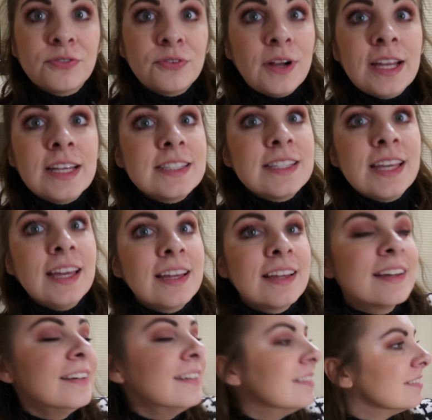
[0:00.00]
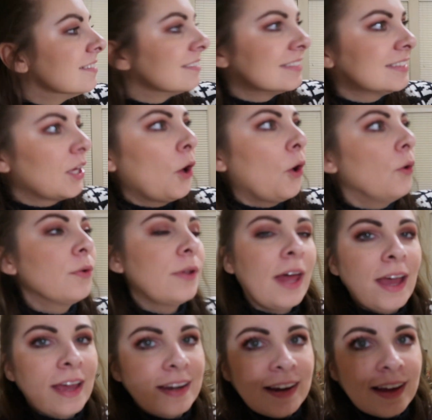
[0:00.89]
freezing the whole
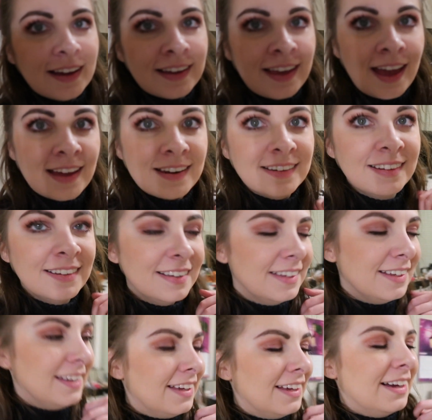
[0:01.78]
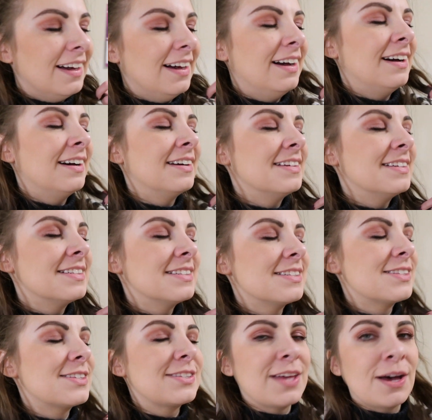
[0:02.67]
night again uh,
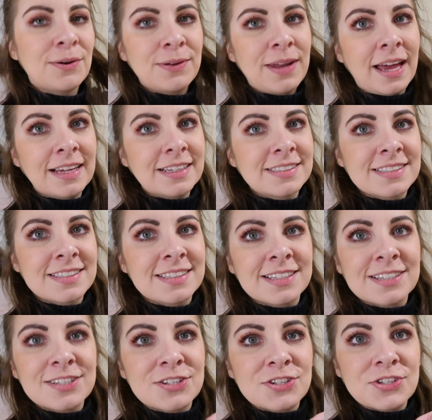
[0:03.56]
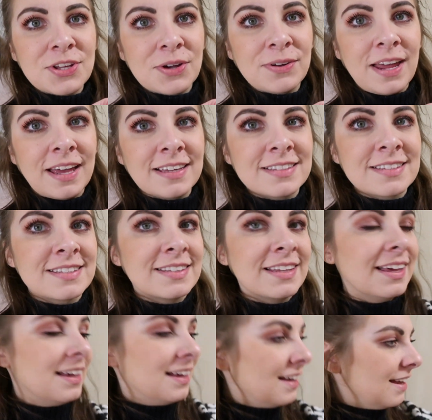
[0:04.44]
so nice so nice
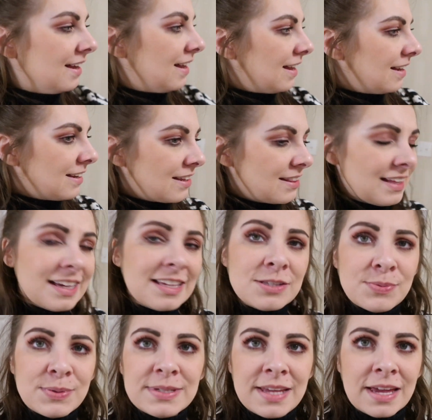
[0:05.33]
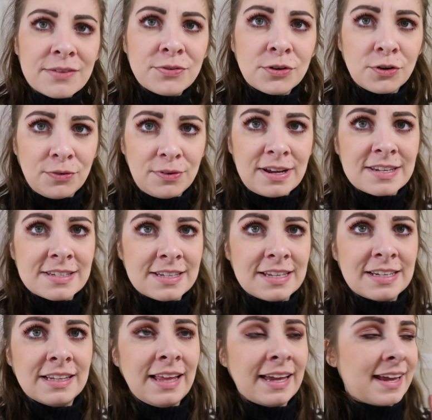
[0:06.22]
the things we take for
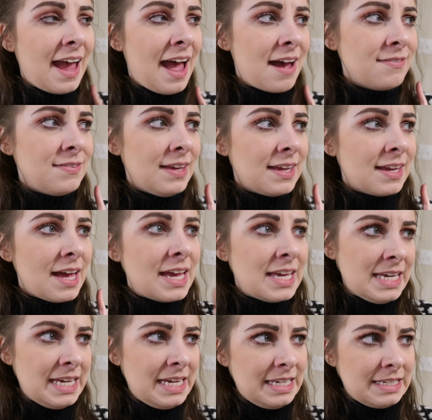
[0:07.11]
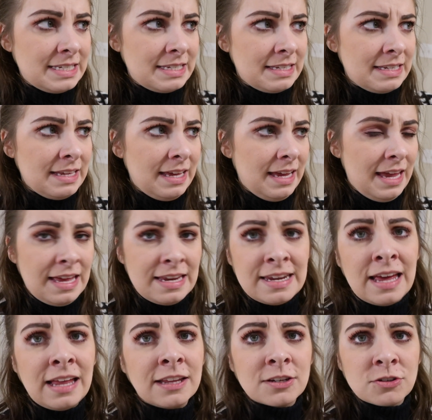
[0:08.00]
granted like having heat
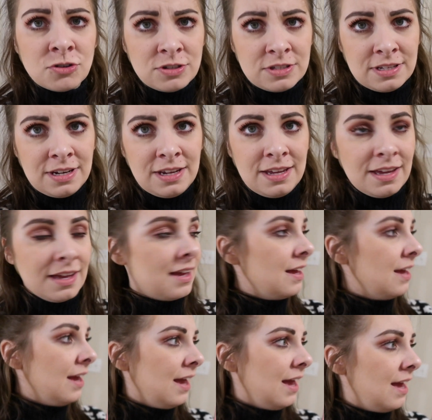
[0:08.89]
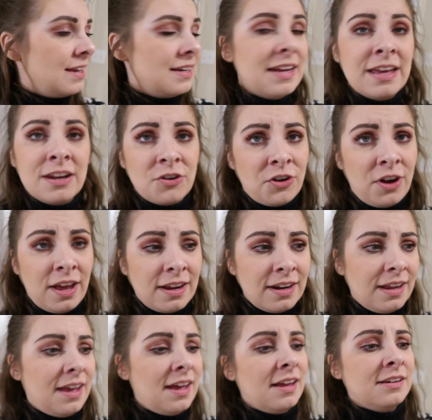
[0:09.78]
and electricity and
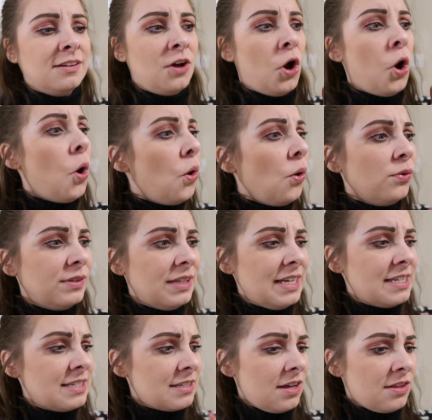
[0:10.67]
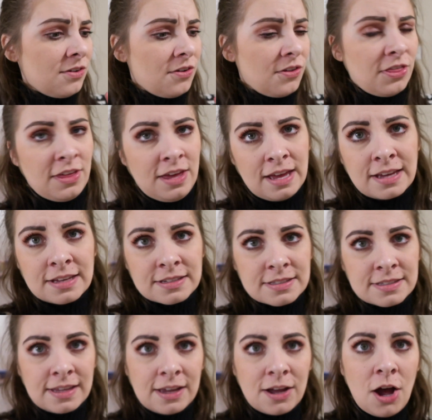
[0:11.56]
internet and all these other
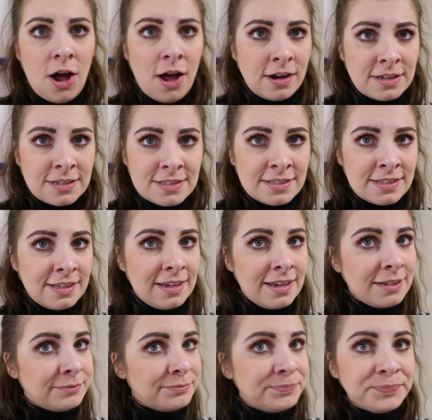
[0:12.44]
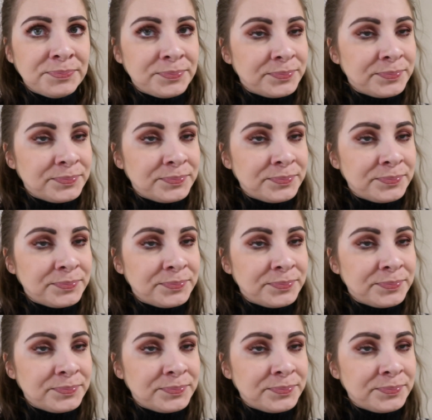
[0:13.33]
things like honestly